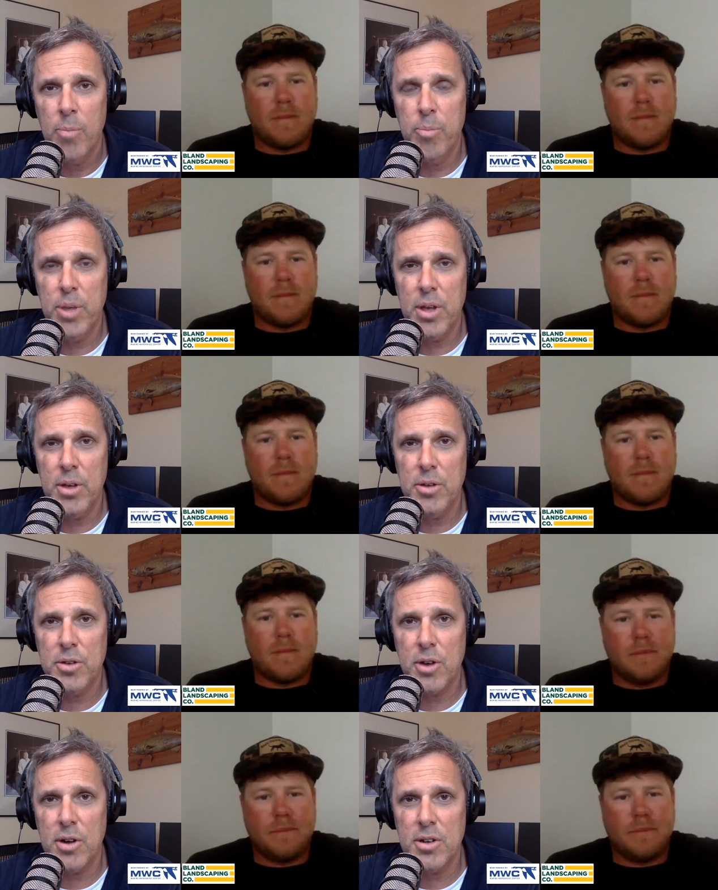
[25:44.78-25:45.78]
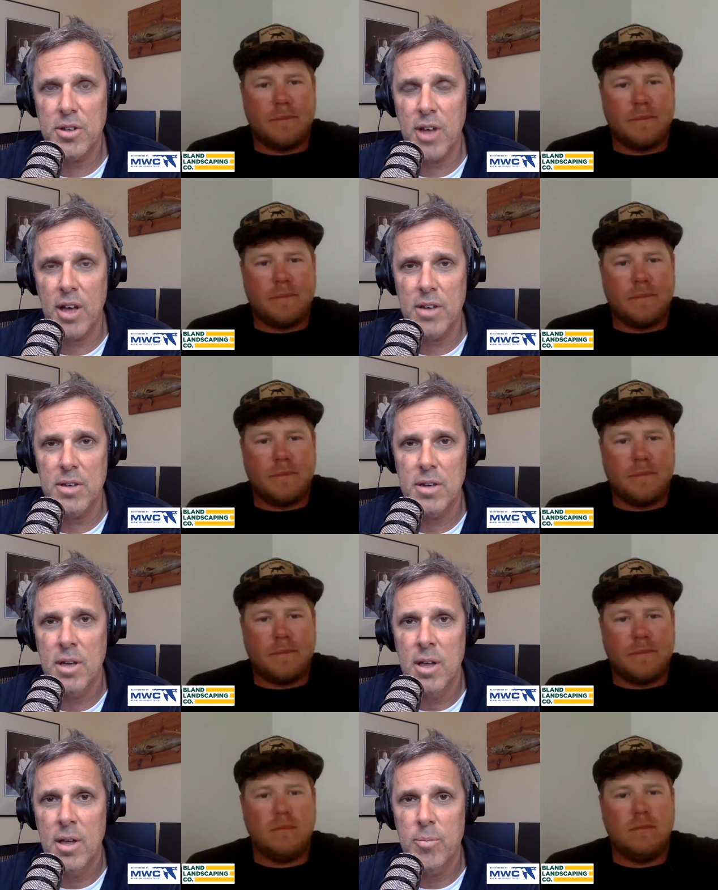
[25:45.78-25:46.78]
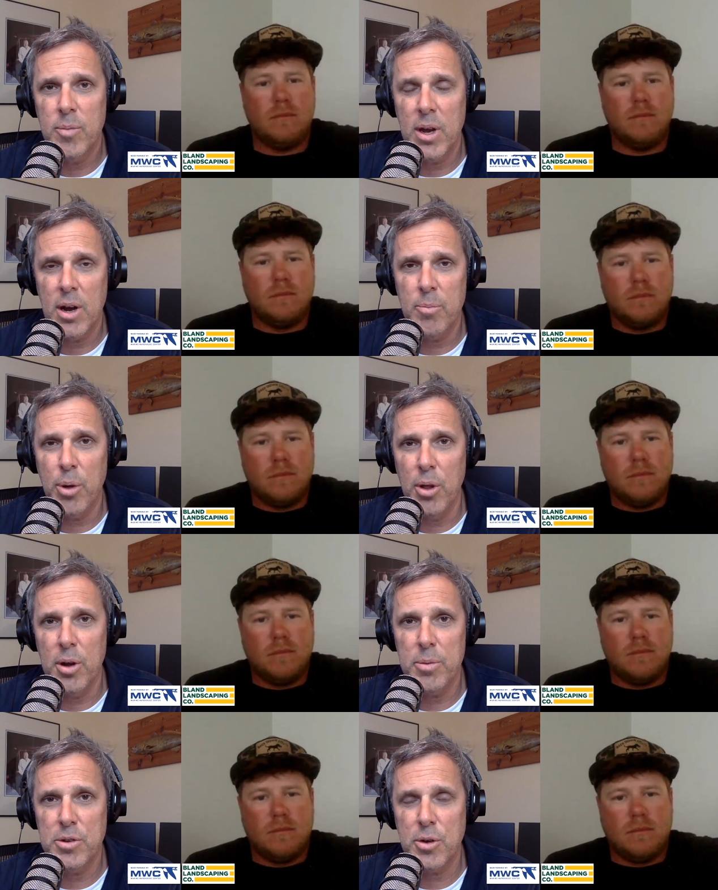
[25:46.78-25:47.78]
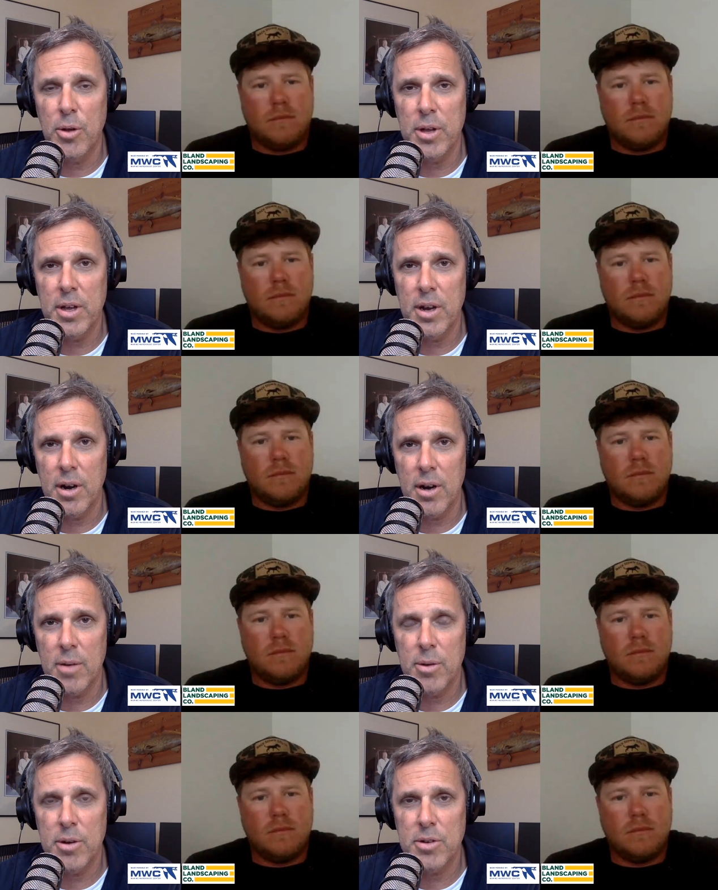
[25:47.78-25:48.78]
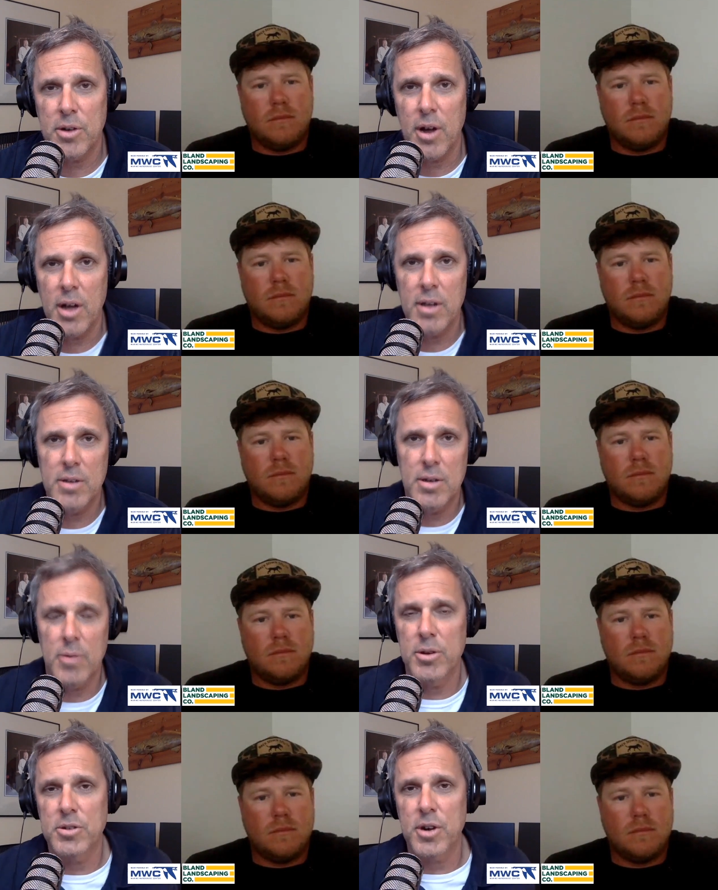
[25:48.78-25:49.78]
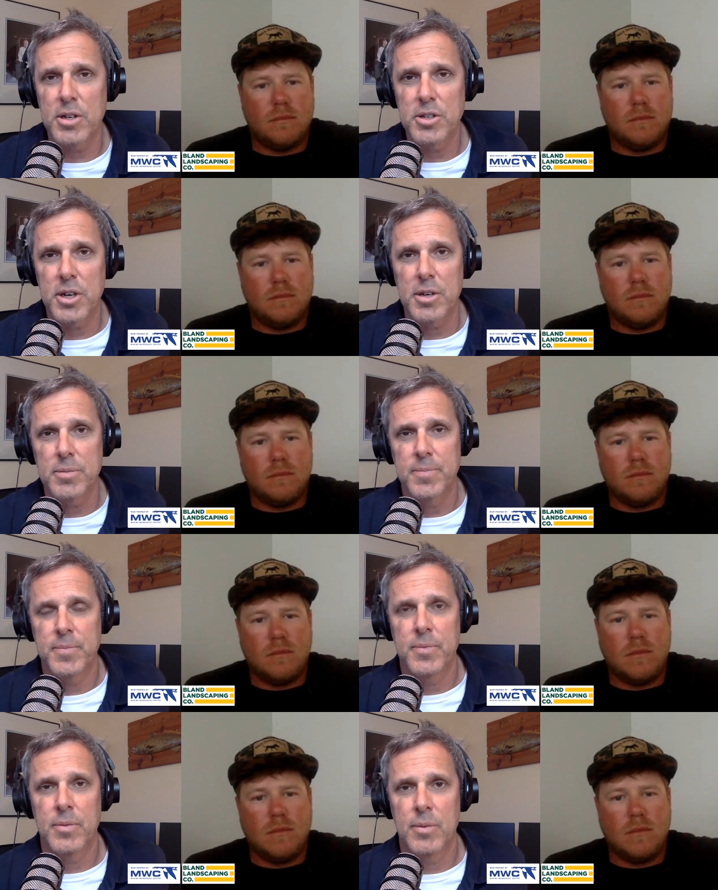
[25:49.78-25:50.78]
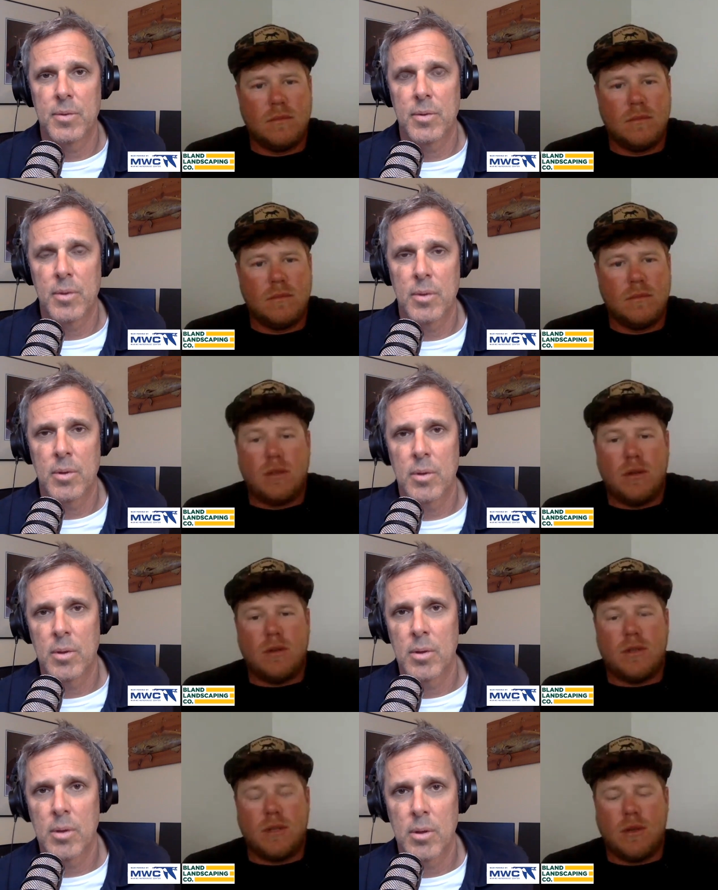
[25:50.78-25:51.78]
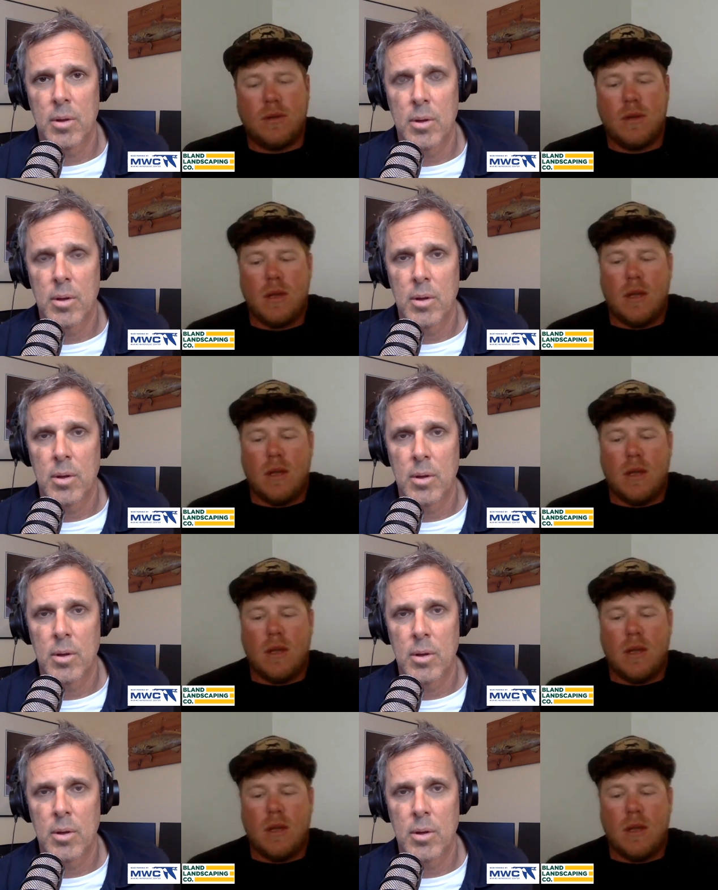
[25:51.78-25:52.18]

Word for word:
Speaker 1: B, you start deciding, man, I'm pulling up the trolling gear, I'm going to try, I'm going to try jigging?
Speaker 2: Sure. So,